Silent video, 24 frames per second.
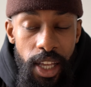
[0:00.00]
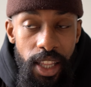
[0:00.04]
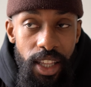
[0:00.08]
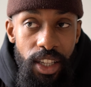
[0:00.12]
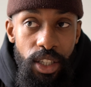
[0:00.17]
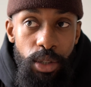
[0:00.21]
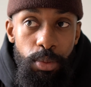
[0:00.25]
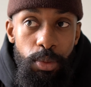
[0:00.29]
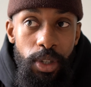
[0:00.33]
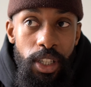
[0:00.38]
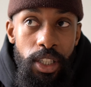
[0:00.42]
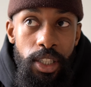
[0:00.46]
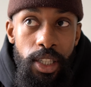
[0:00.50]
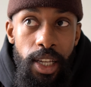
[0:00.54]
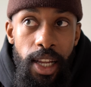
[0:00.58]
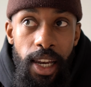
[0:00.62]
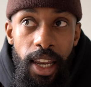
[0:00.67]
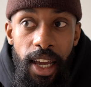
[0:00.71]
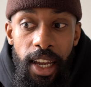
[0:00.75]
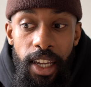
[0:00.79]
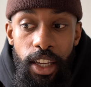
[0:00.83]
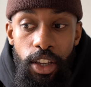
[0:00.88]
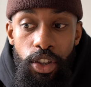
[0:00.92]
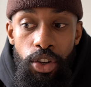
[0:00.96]
this means that
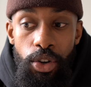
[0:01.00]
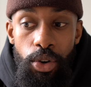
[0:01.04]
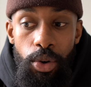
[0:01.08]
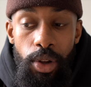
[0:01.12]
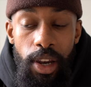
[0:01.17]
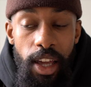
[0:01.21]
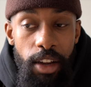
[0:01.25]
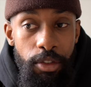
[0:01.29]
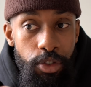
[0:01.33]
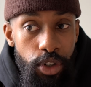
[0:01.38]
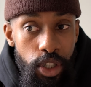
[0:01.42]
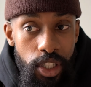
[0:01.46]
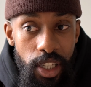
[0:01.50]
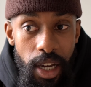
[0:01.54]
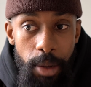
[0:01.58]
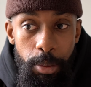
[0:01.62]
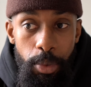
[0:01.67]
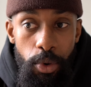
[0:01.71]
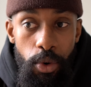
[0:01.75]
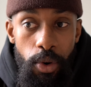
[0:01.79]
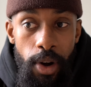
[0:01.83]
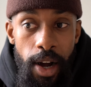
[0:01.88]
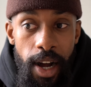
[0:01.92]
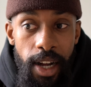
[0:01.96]
like, you know, like for
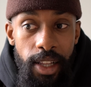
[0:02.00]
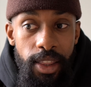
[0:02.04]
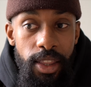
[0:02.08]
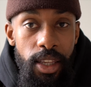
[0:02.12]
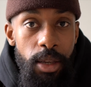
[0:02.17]
example,